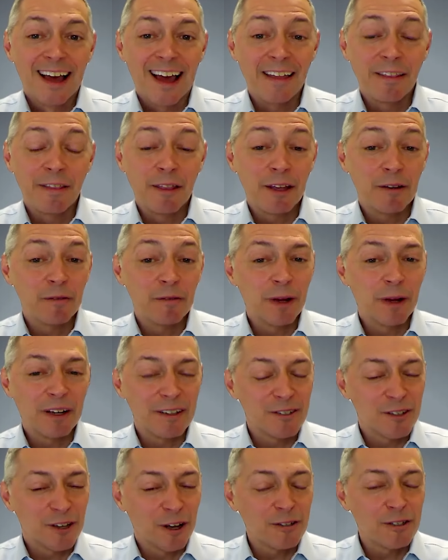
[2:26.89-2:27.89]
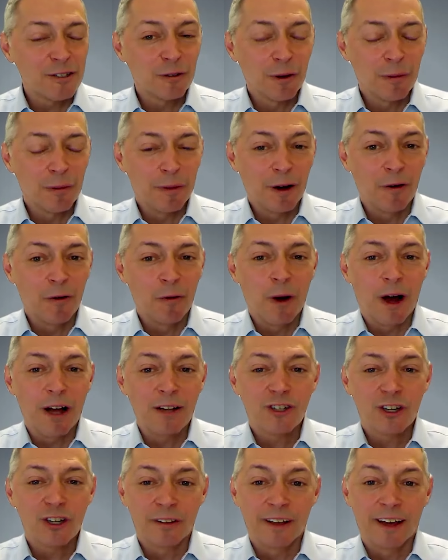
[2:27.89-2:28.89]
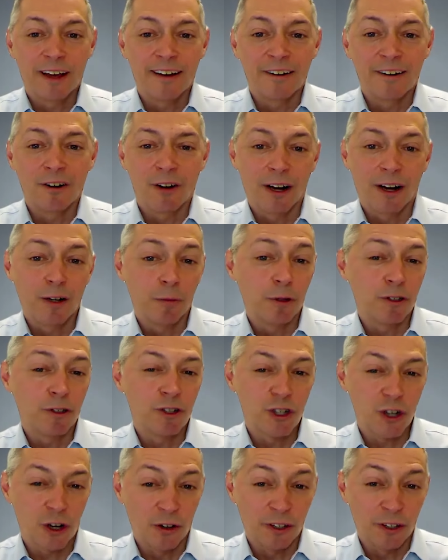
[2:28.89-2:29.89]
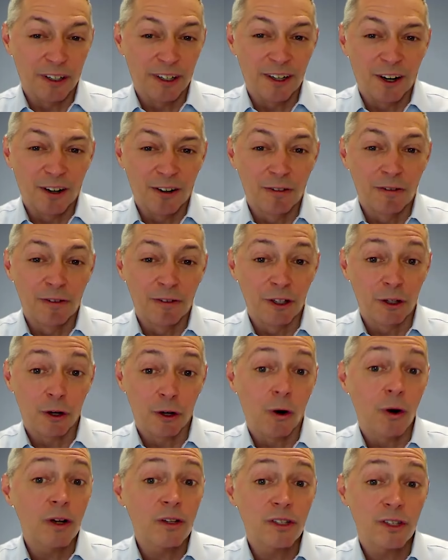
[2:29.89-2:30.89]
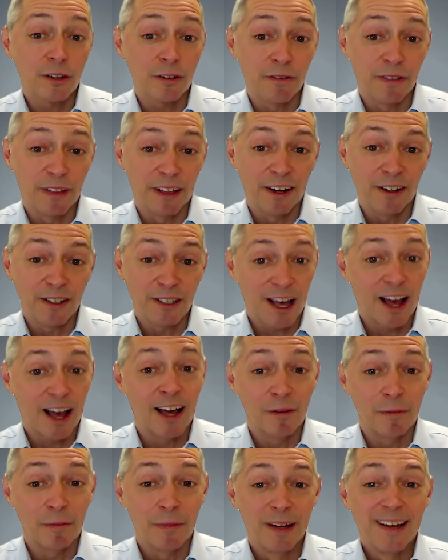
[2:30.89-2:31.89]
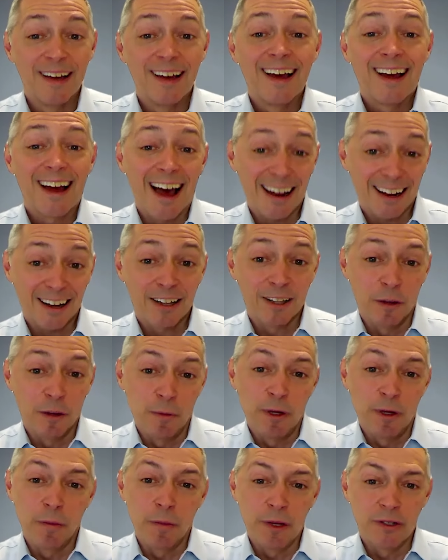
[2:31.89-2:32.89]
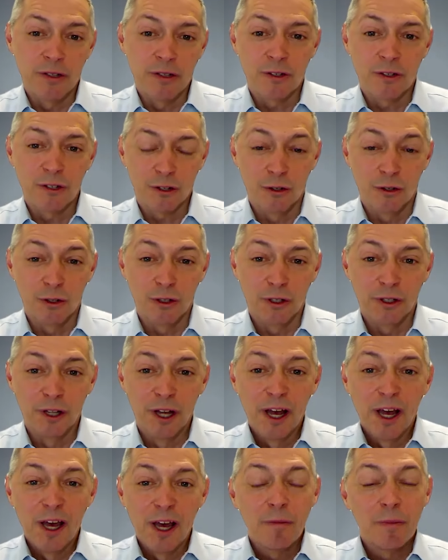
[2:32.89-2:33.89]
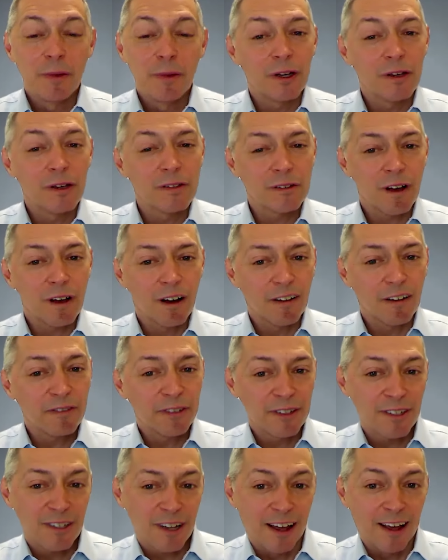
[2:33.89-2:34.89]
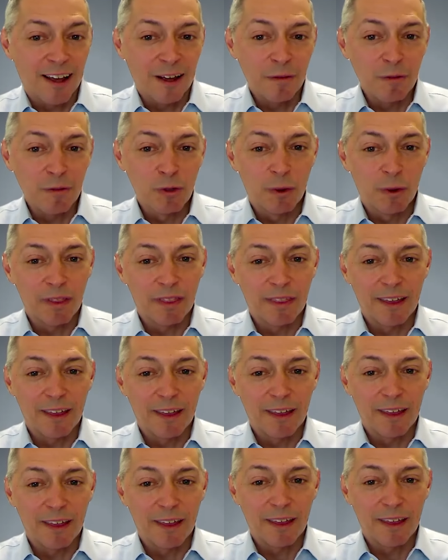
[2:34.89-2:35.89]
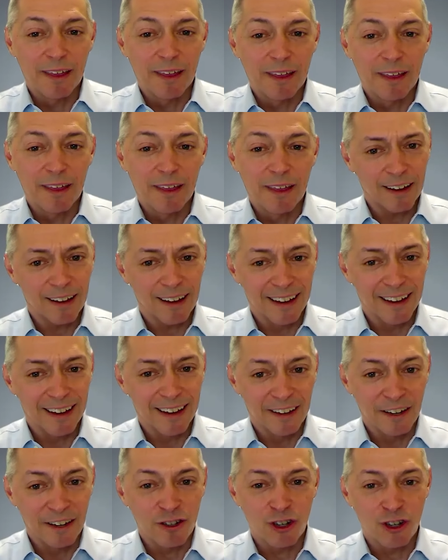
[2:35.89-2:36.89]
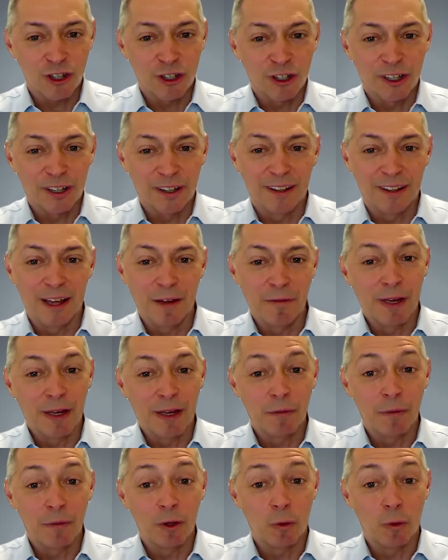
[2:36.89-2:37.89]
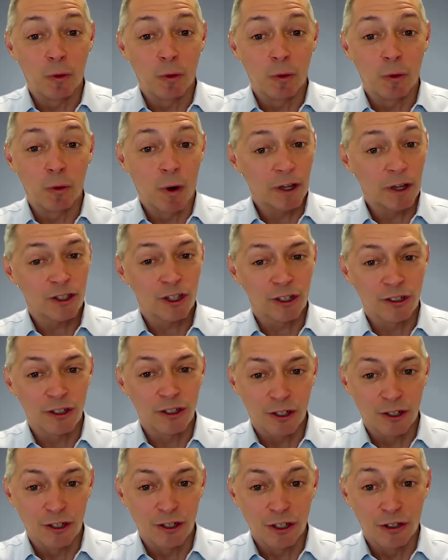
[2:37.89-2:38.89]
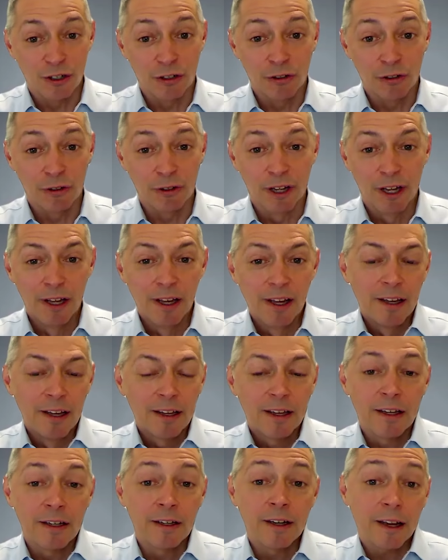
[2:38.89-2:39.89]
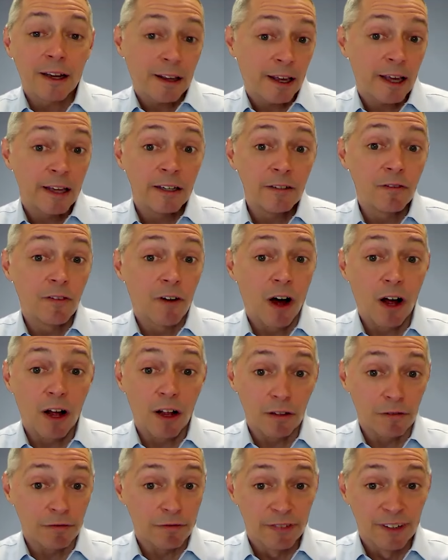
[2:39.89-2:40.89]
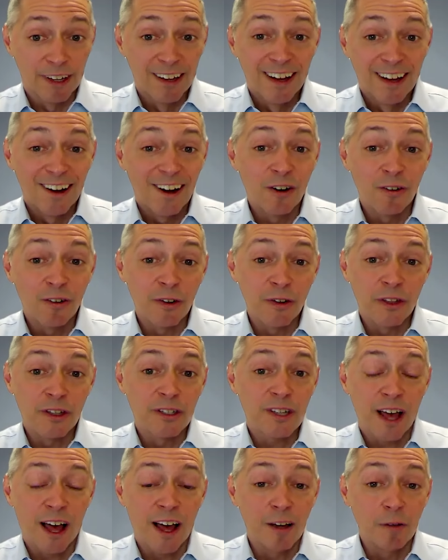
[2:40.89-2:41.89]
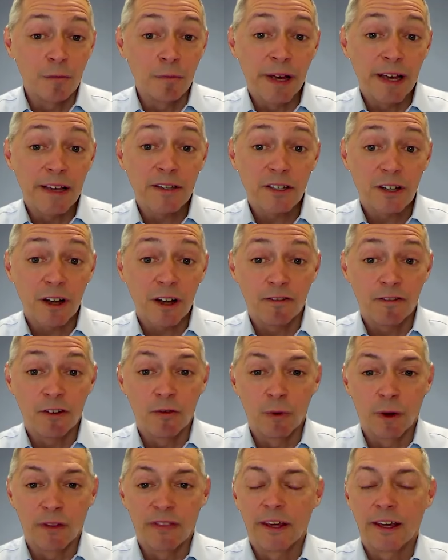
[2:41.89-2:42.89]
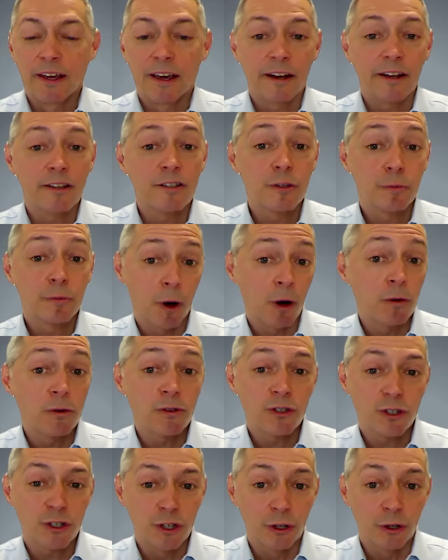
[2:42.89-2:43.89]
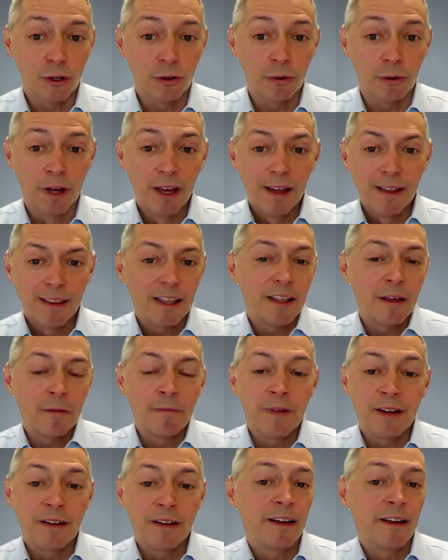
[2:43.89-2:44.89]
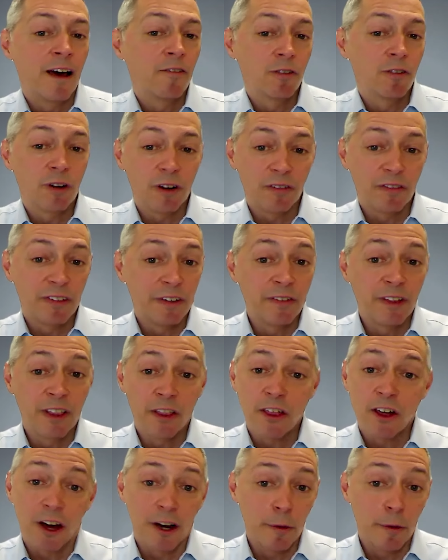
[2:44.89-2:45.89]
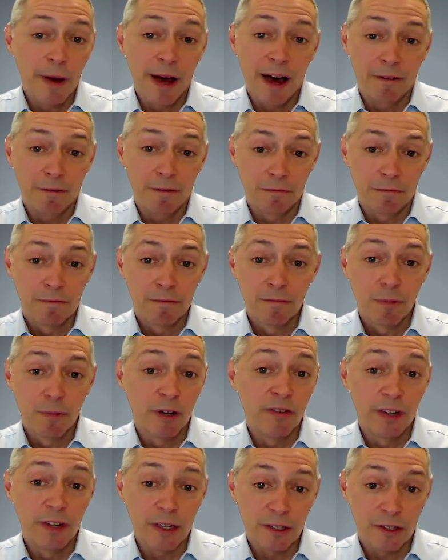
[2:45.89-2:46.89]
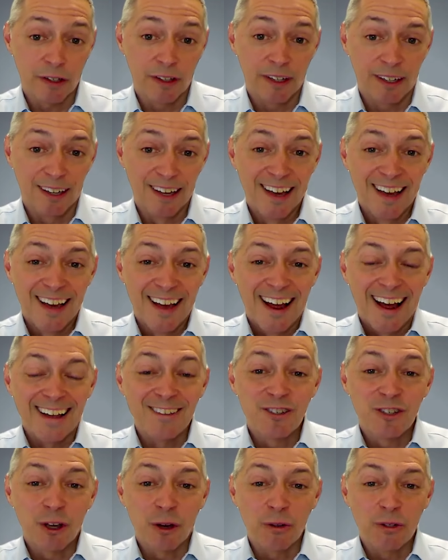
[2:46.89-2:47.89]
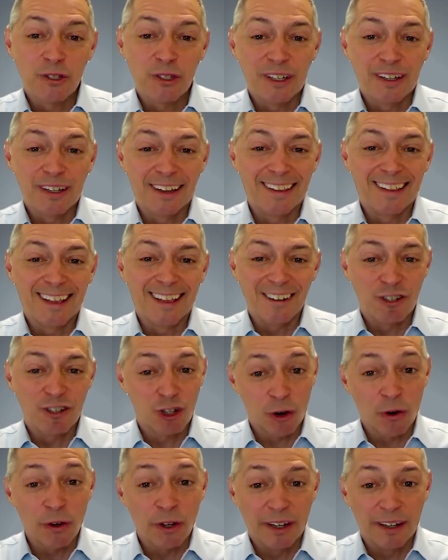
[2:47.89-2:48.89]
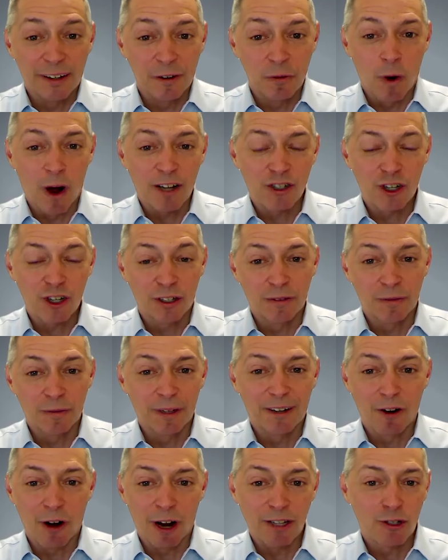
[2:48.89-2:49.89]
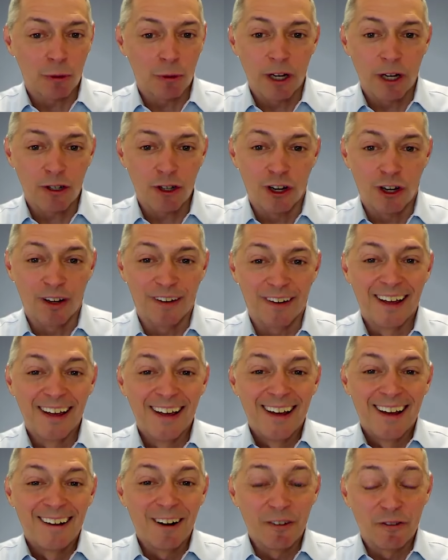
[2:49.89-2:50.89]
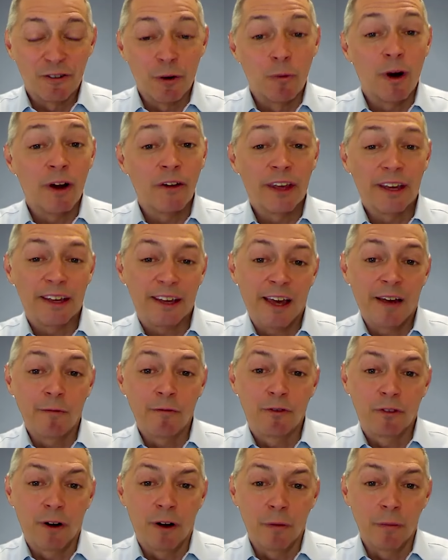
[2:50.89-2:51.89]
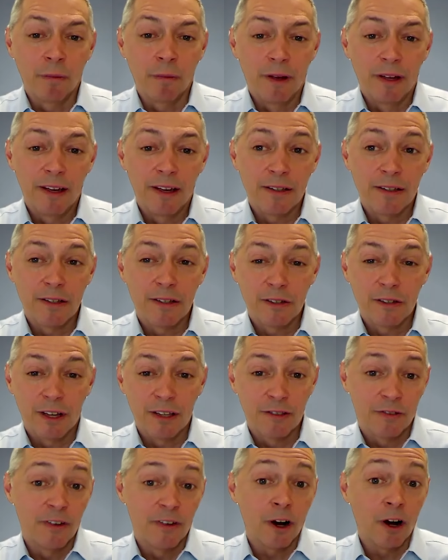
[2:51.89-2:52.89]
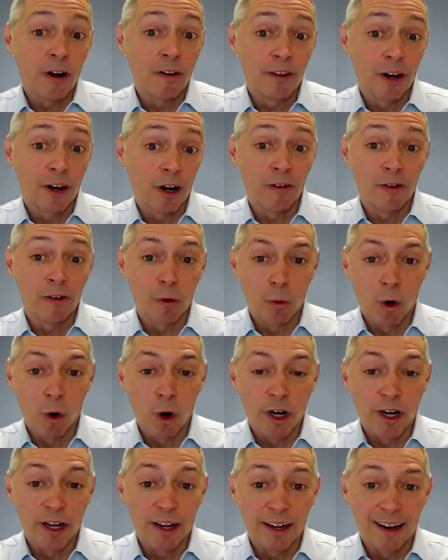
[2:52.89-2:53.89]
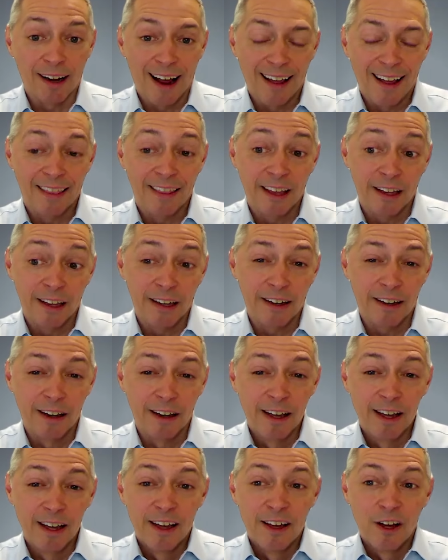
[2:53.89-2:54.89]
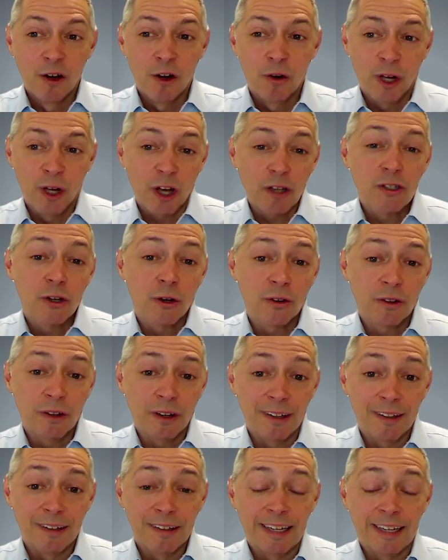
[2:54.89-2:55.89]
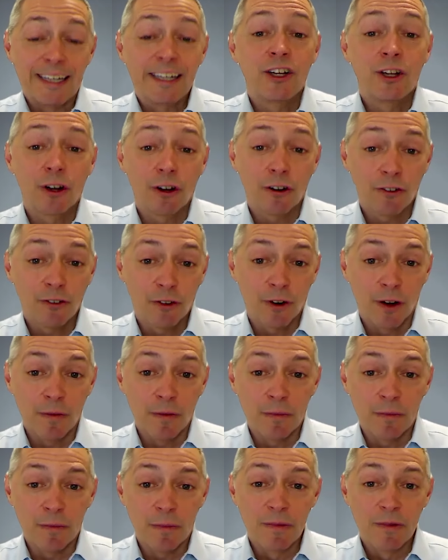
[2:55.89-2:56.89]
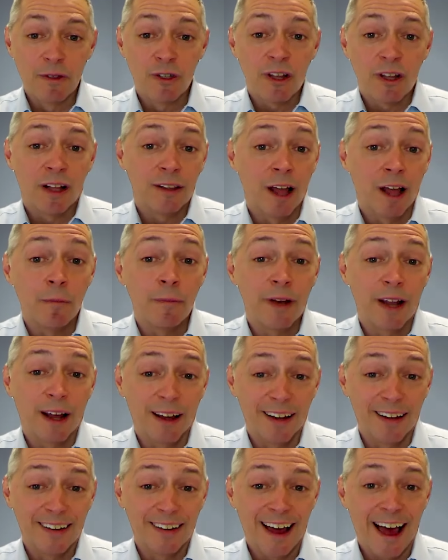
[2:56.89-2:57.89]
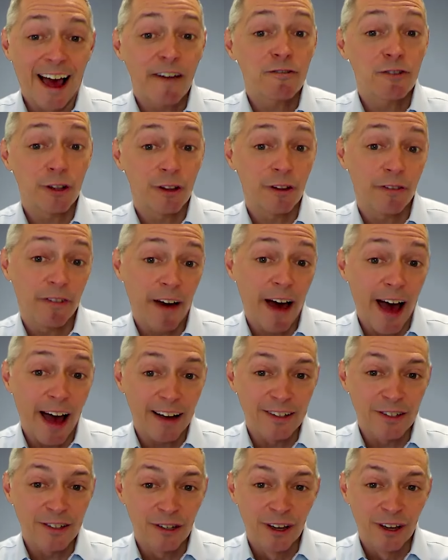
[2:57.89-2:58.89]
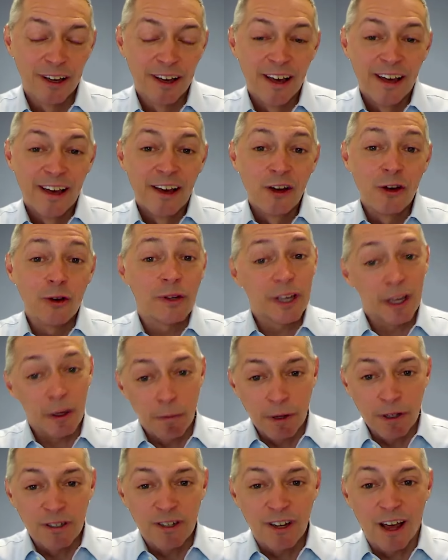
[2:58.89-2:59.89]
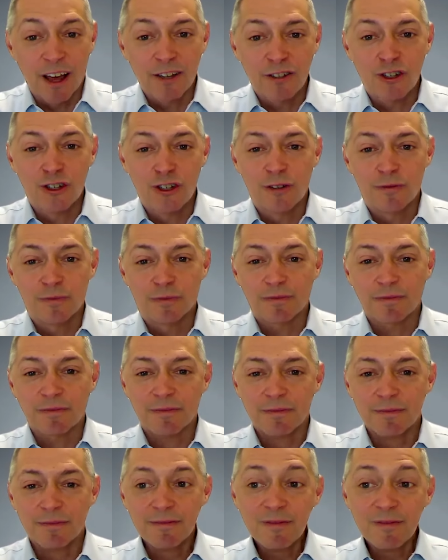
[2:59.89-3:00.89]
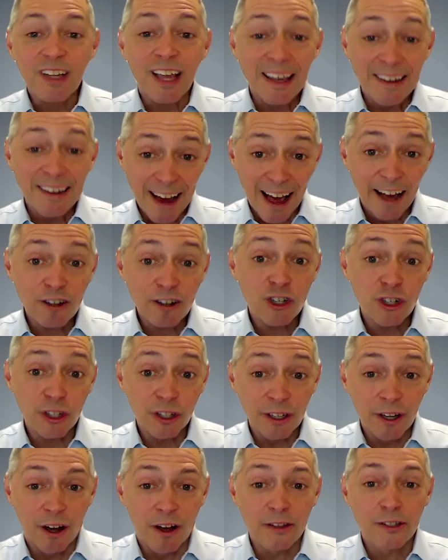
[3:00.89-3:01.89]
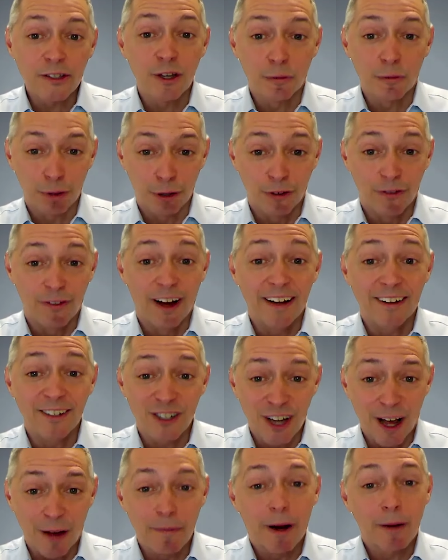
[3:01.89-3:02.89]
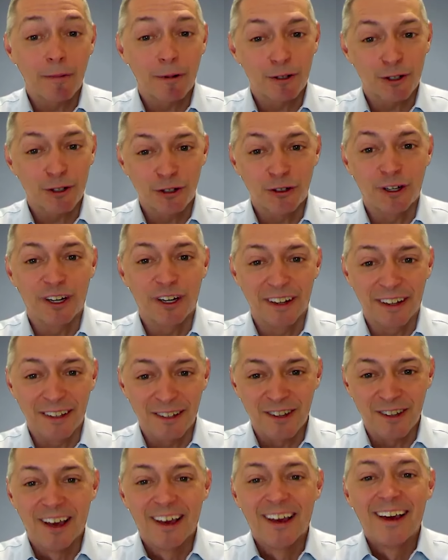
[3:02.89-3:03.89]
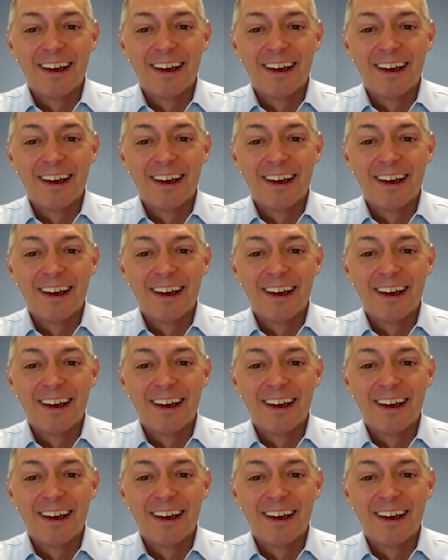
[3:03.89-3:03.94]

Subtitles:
And then, but it's also about watching that incredible journey over the course of their time at Columbia Business School, because oftentimes what they might think initially they may be wanting to do can evolve over the time based off of what they get exposed to that they may never have even thought about previously. And so seeing that journey and watching them at graduation, but from where they came from, it's very, very rewarding. And then we also hear from alumni after the fact who keep in touch and actually also provide job opportunities